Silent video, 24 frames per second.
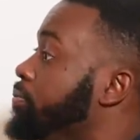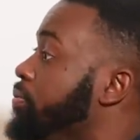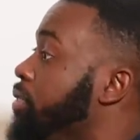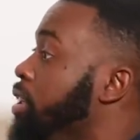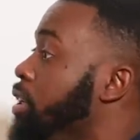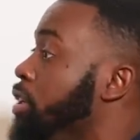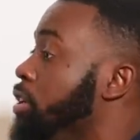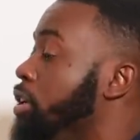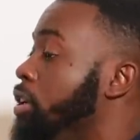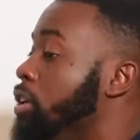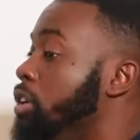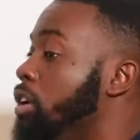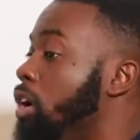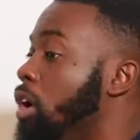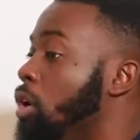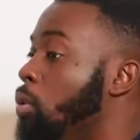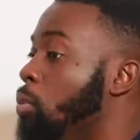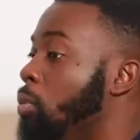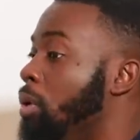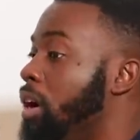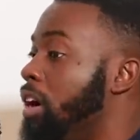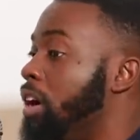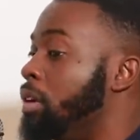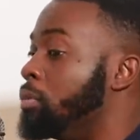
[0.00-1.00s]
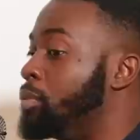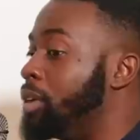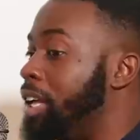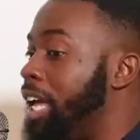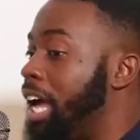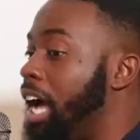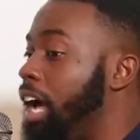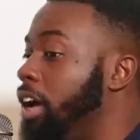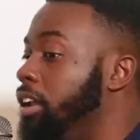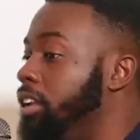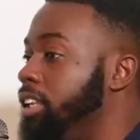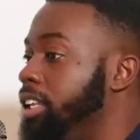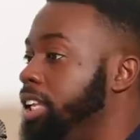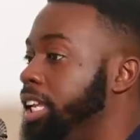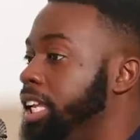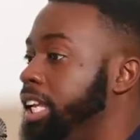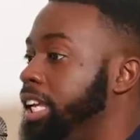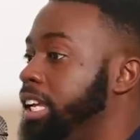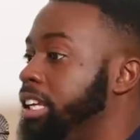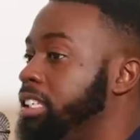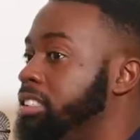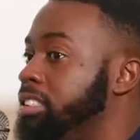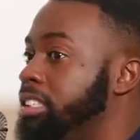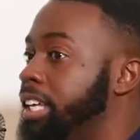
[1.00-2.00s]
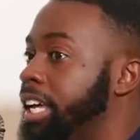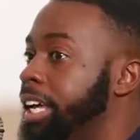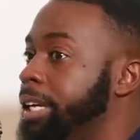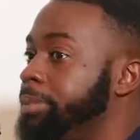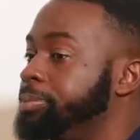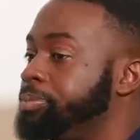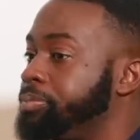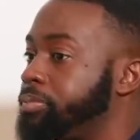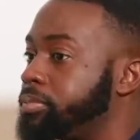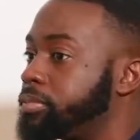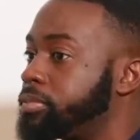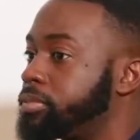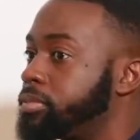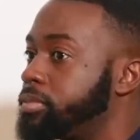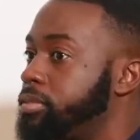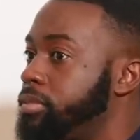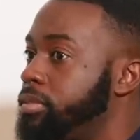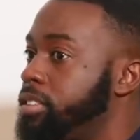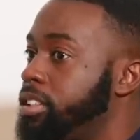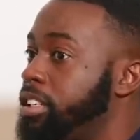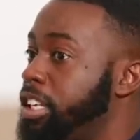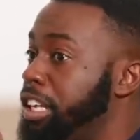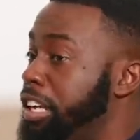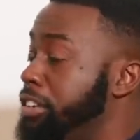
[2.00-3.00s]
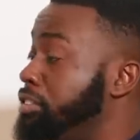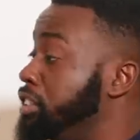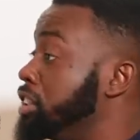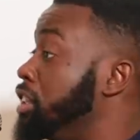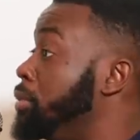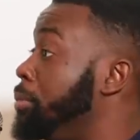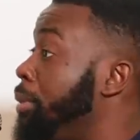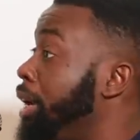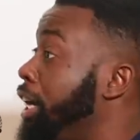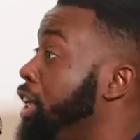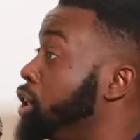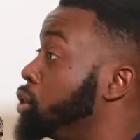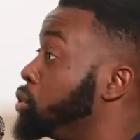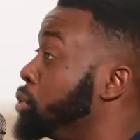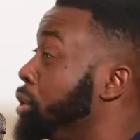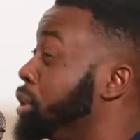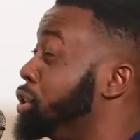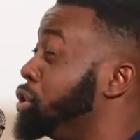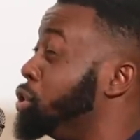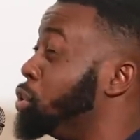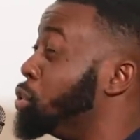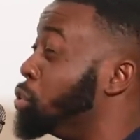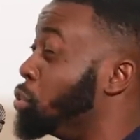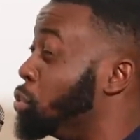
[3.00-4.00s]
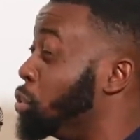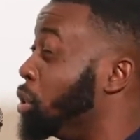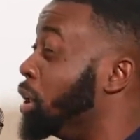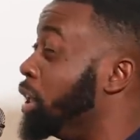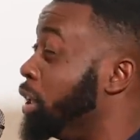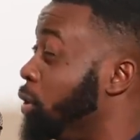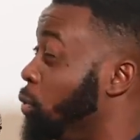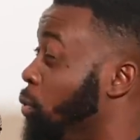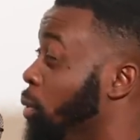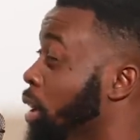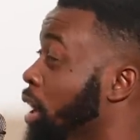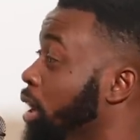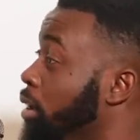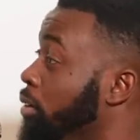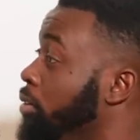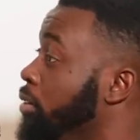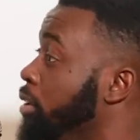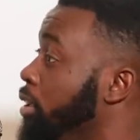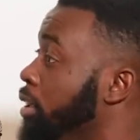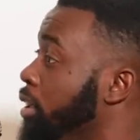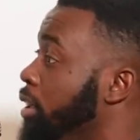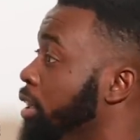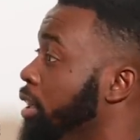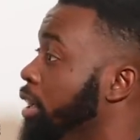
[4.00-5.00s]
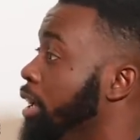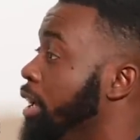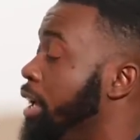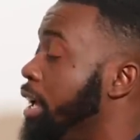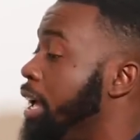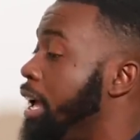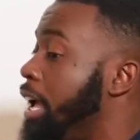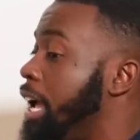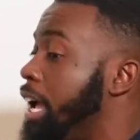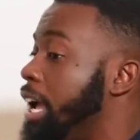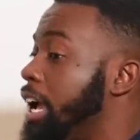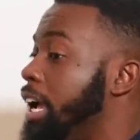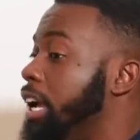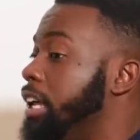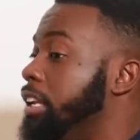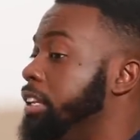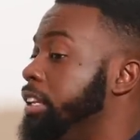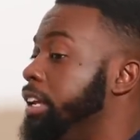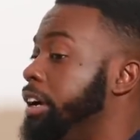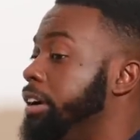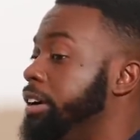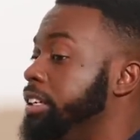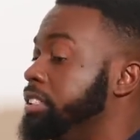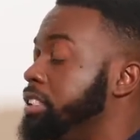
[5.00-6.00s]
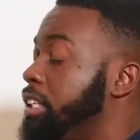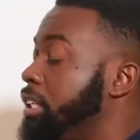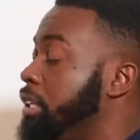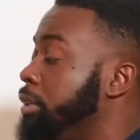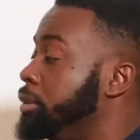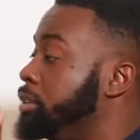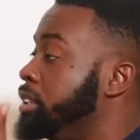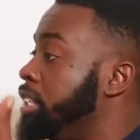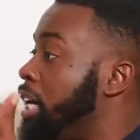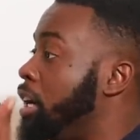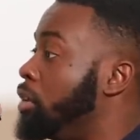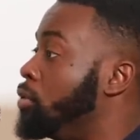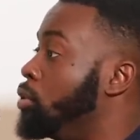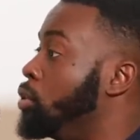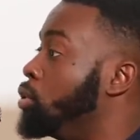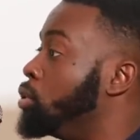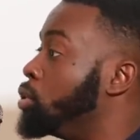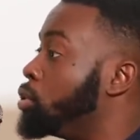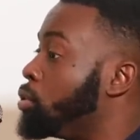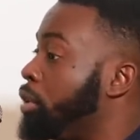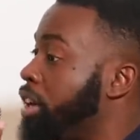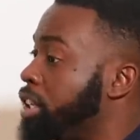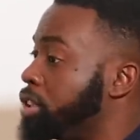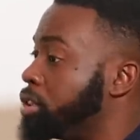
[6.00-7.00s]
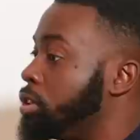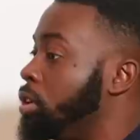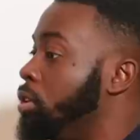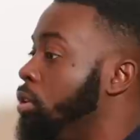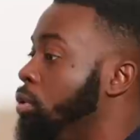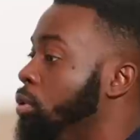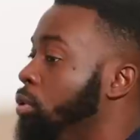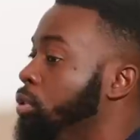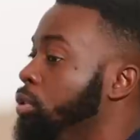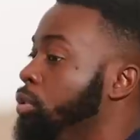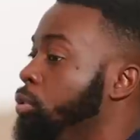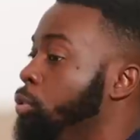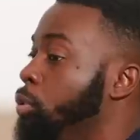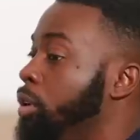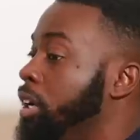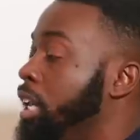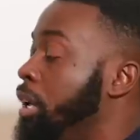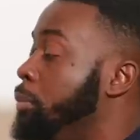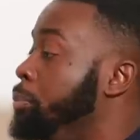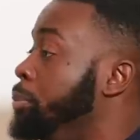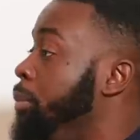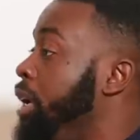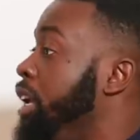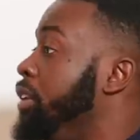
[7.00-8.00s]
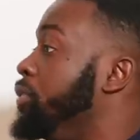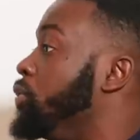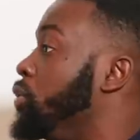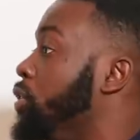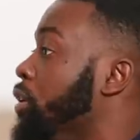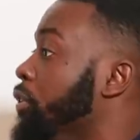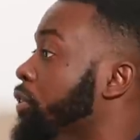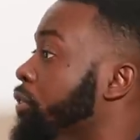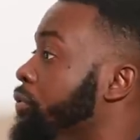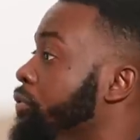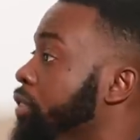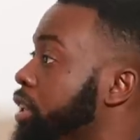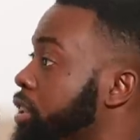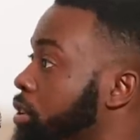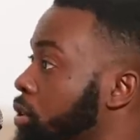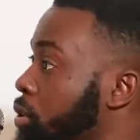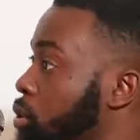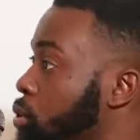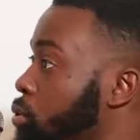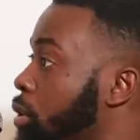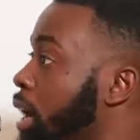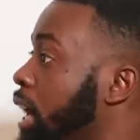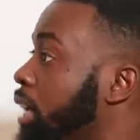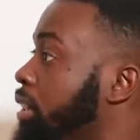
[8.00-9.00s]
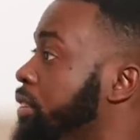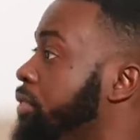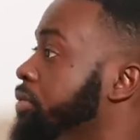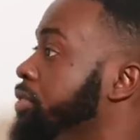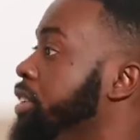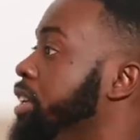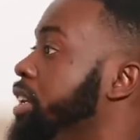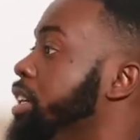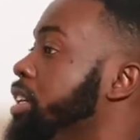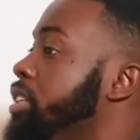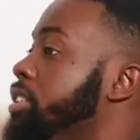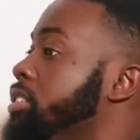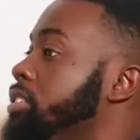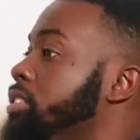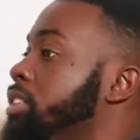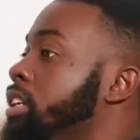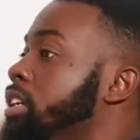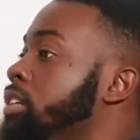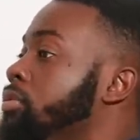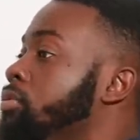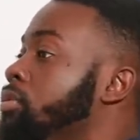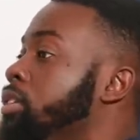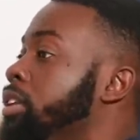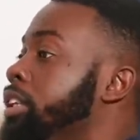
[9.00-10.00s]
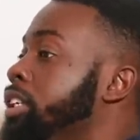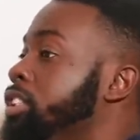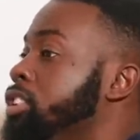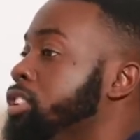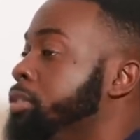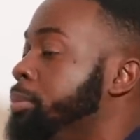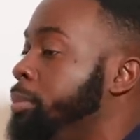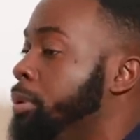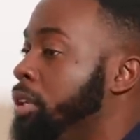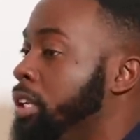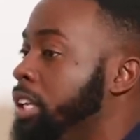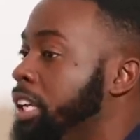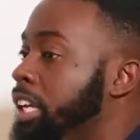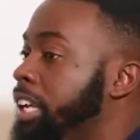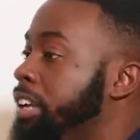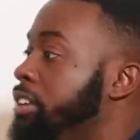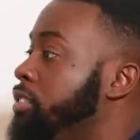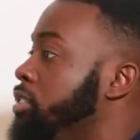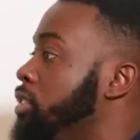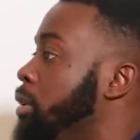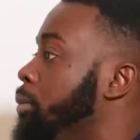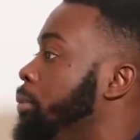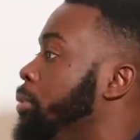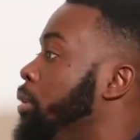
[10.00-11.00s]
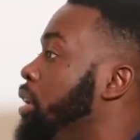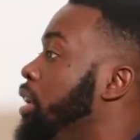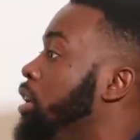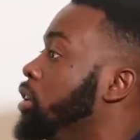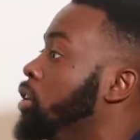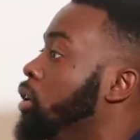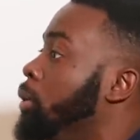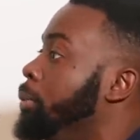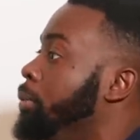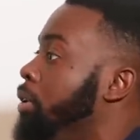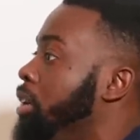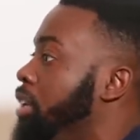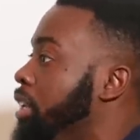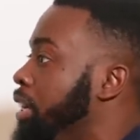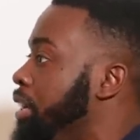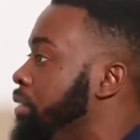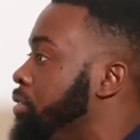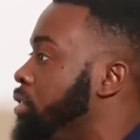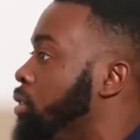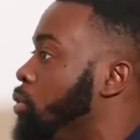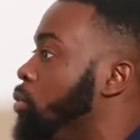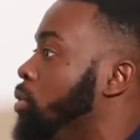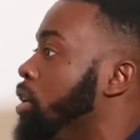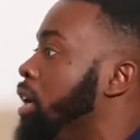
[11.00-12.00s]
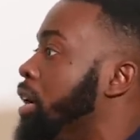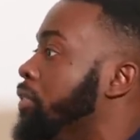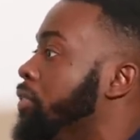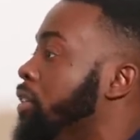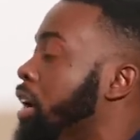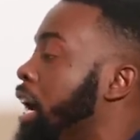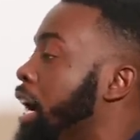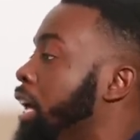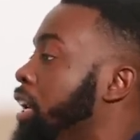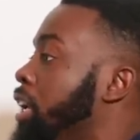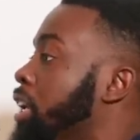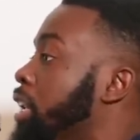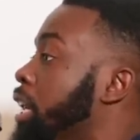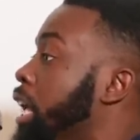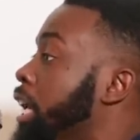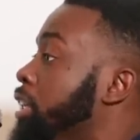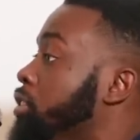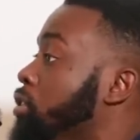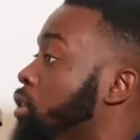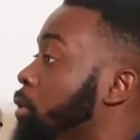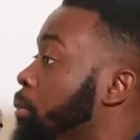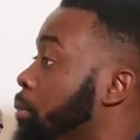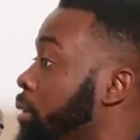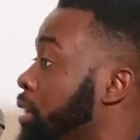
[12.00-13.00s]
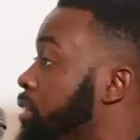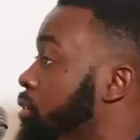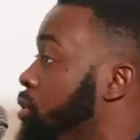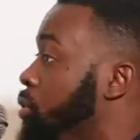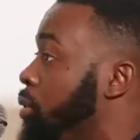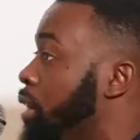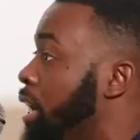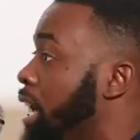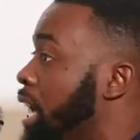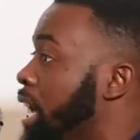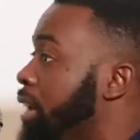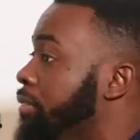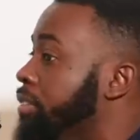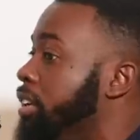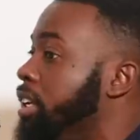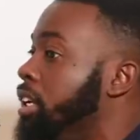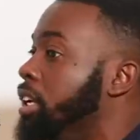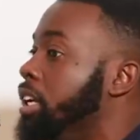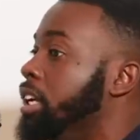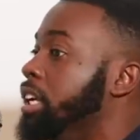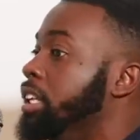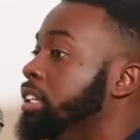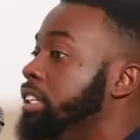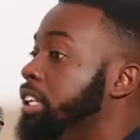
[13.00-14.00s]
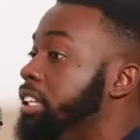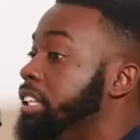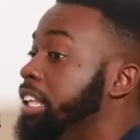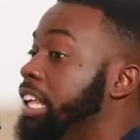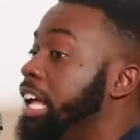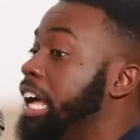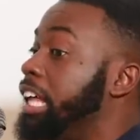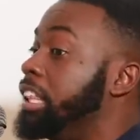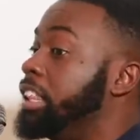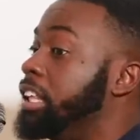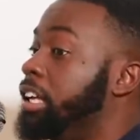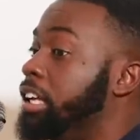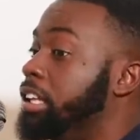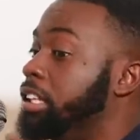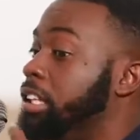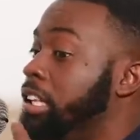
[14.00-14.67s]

Yeah. You know, where in reality is that if somebody treats you really well, and there is a general threshold where they meet for physical attractiveness and religious beliefs and political beliefs and whatever ideological beliefs you have mm-hmm. the, the, the,